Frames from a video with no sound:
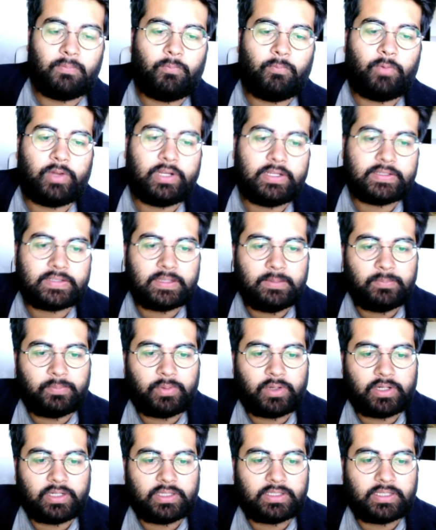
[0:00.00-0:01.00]
What is the
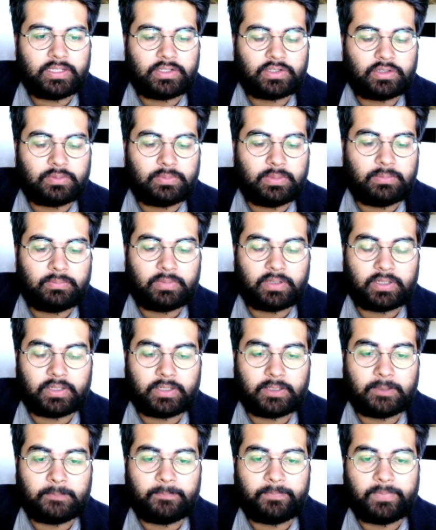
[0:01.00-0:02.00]
important thing to remember
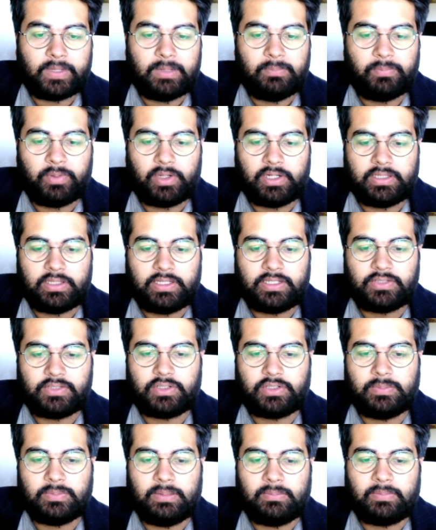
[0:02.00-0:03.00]
here? The important thing to
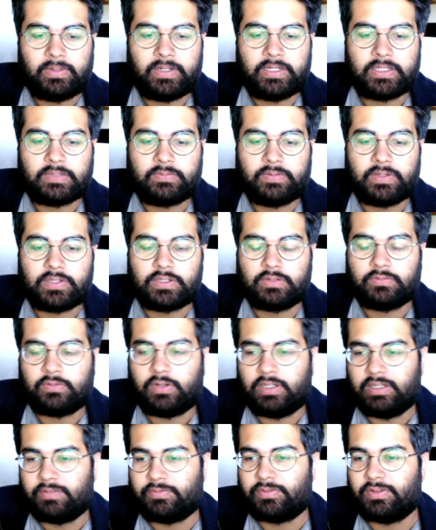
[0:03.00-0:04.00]
remember is, first of
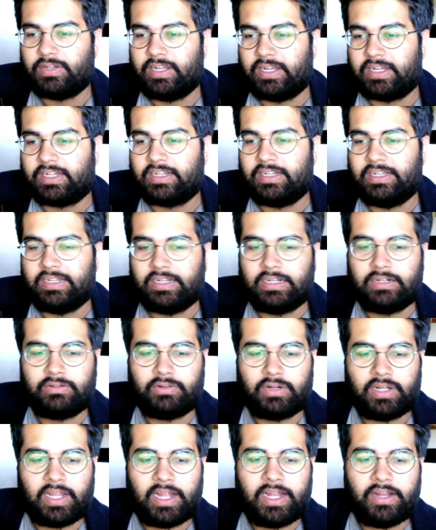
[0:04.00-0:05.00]
all, if you like
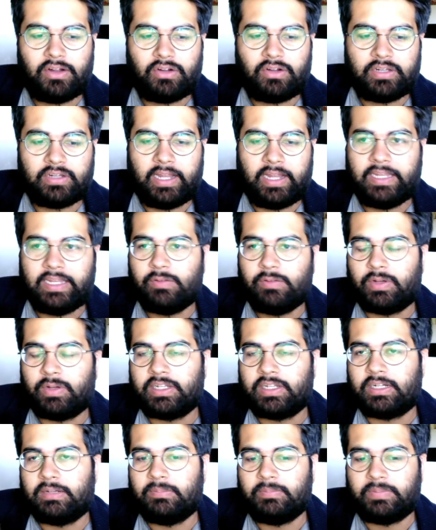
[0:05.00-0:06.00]
rely on any one
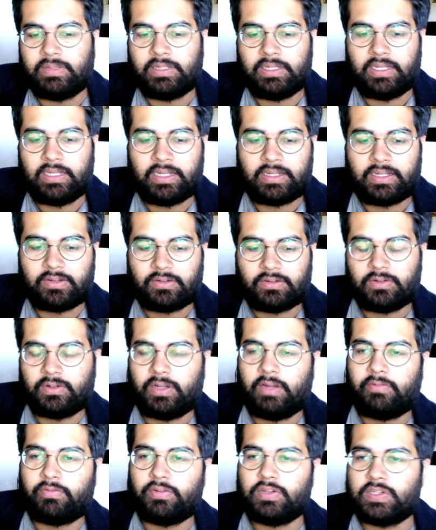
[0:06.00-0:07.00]
company, like
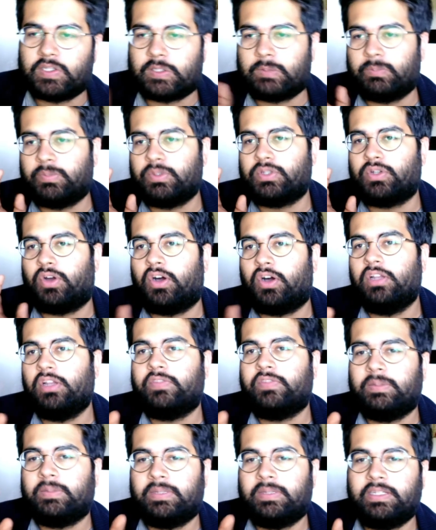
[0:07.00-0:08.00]
if you just put all of
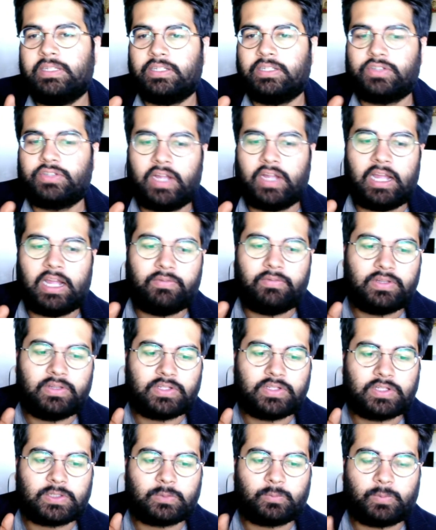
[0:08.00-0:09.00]
the money that you have in
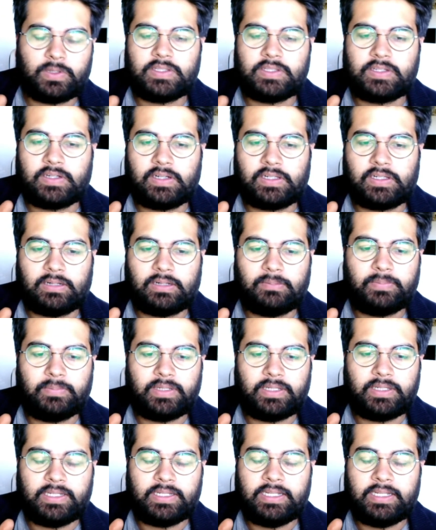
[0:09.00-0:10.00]
just one single
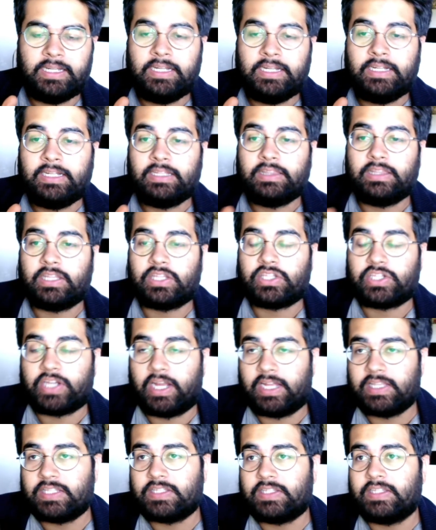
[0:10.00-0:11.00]
company, the
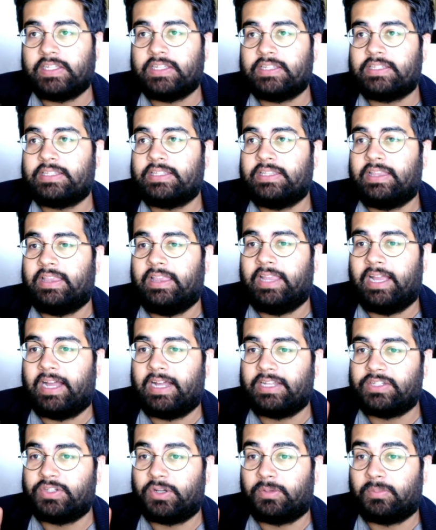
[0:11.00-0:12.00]
chances
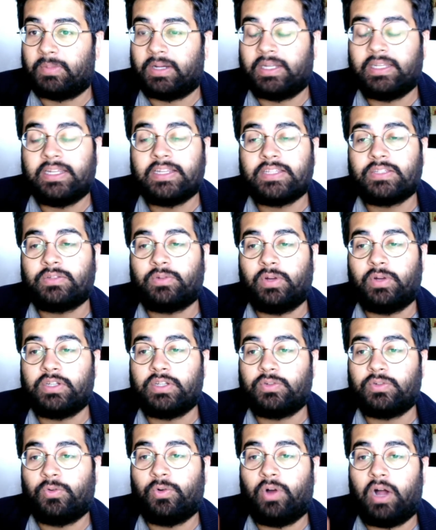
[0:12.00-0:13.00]
that your money is going
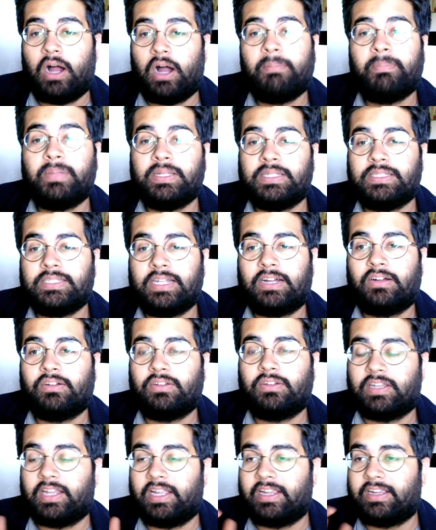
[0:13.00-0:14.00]
to go up and
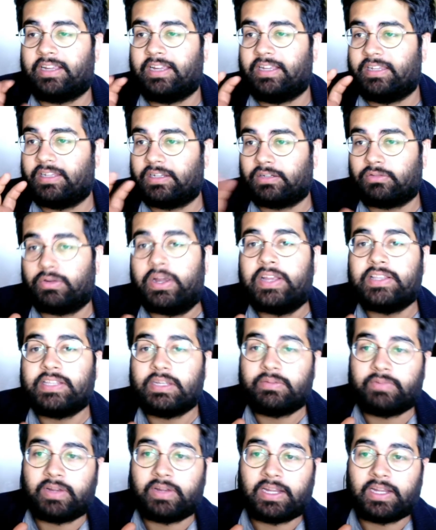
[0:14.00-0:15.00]
down like in a crazy
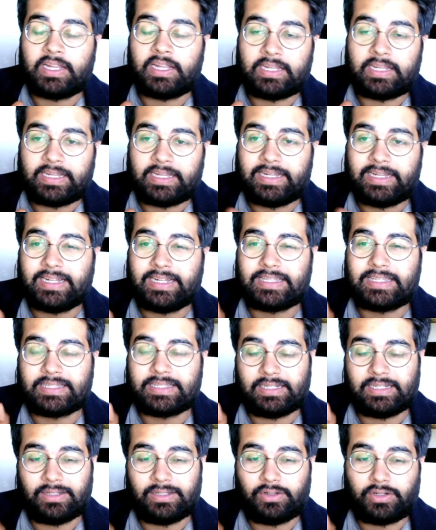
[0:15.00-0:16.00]
way gets
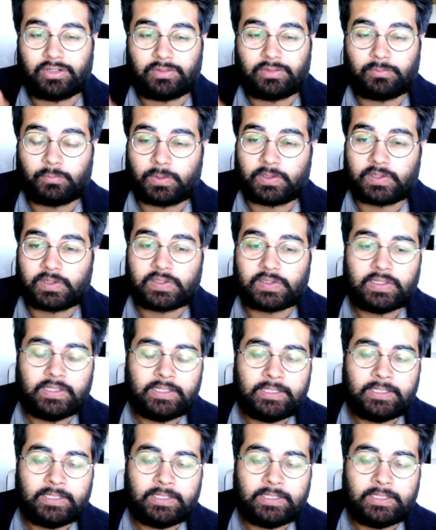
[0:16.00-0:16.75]
a lot worse.